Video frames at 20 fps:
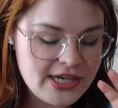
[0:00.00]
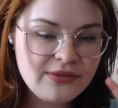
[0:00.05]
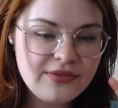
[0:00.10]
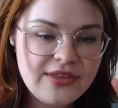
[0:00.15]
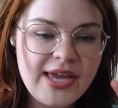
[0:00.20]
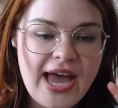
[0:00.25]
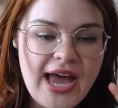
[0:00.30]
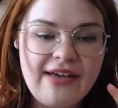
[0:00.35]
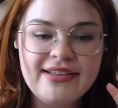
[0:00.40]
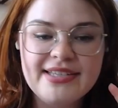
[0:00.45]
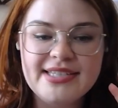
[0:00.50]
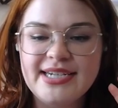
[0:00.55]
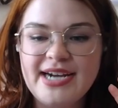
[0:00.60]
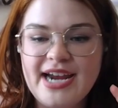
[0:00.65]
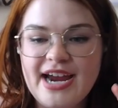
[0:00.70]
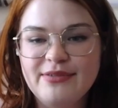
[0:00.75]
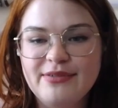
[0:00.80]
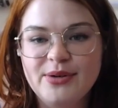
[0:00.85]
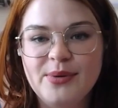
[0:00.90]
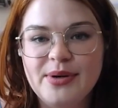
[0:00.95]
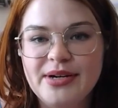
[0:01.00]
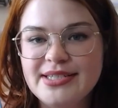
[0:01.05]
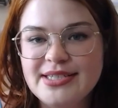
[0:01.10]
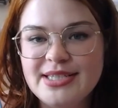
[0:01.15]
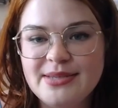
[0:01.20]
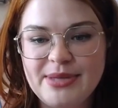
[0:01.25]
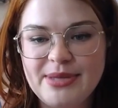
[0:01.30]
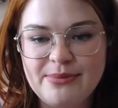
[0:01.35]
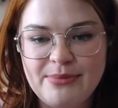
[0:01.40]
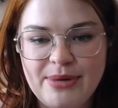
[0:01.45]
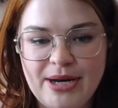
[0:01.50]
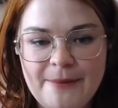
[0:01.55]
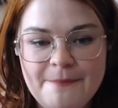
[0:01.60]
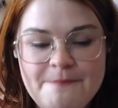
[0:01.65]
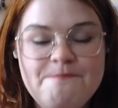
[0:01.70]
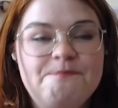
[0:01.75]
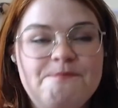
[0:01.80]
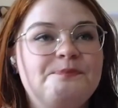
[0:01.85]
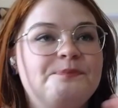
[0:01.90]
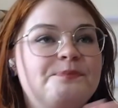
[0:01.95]
I don't think Alicent no. ever wanted to be a
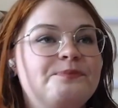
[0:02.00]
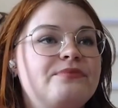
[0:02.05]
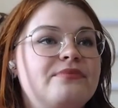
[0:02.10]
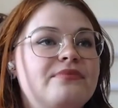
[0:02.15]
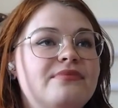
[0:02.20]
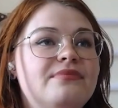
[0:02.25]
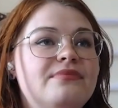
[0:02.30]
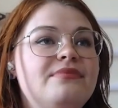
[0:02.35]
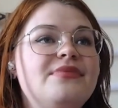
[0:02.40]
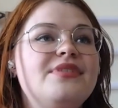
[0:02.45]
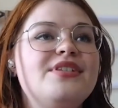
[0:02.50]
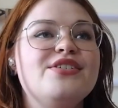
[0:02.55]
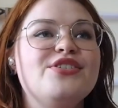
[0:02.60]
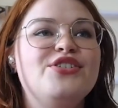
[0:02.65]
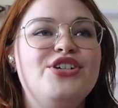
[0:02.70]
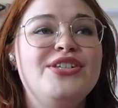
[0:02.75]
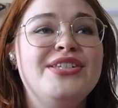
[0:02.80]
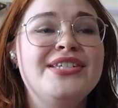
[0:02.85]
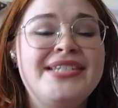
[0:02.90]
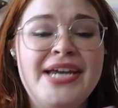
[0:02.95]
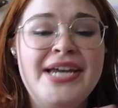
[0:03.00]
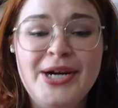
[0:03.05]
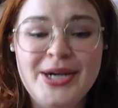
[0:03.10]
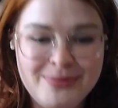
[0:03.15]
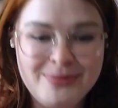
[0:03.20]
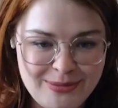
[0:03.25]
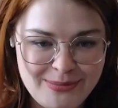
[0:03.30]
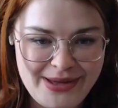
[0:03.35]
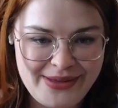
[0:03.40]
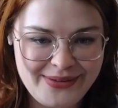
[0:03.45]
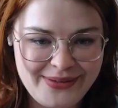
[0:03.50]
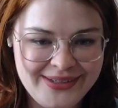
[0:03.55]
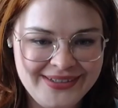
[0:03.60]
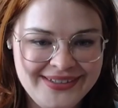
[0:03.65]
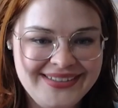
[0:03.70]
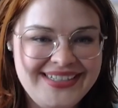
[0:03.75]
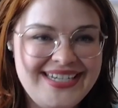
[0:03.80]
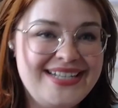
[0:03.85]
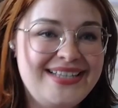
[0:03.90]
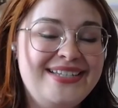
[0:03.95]
mom. Mm-mm. She's a terrible
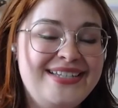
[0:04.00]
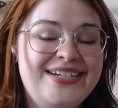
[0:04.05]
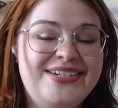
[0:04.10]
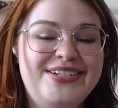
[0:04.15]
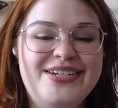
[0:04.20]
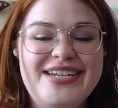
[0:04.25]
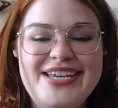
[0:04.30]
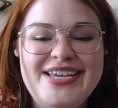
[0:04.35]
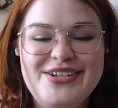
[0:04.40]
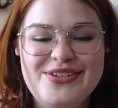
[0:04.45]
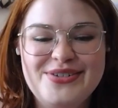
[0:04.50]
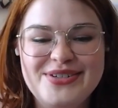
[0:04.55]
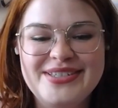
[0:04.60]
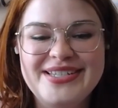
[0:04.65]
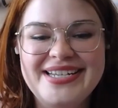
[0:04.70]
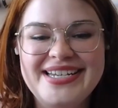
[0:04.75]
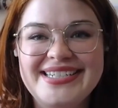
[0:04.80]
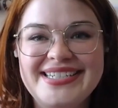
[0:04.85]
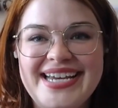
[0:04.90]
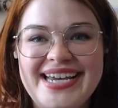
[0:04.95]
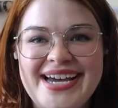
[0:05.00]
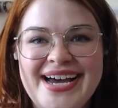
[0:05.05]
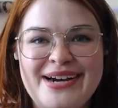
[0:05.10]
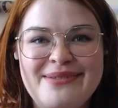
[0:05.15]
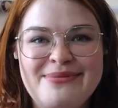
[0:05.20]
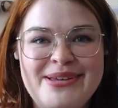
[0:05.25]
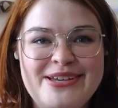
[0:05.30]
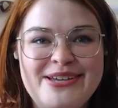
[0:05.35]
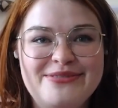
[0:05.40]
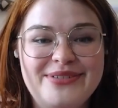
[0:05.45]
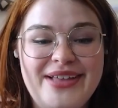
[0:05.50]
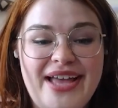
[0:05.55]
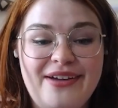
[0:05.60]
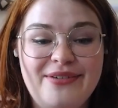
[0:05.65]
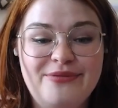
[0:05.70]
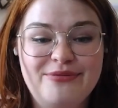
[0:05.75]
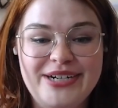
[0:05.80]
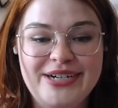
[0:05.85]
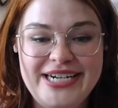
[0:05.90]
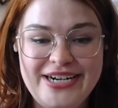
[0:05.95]
mother. It's such yeah. an interesting dichotomy of like
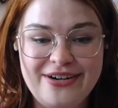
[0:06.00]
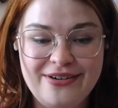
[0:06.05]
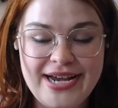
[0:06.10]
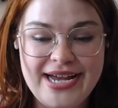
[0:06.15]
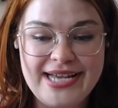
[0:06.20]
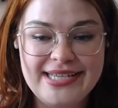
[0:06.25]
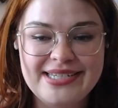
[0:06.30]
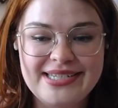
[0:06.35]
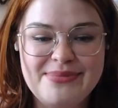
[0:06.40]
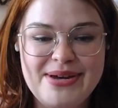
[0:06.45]
Rhaenyra as